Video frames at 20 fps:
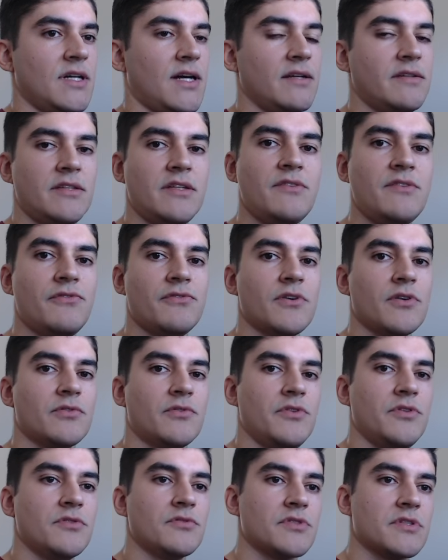
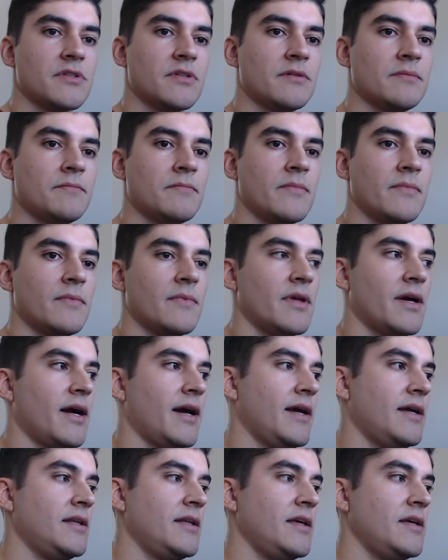default user,
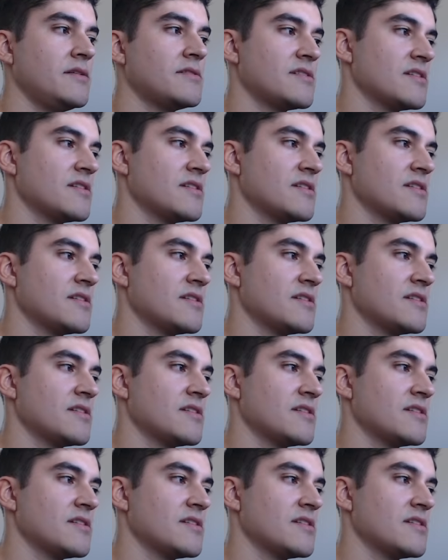I need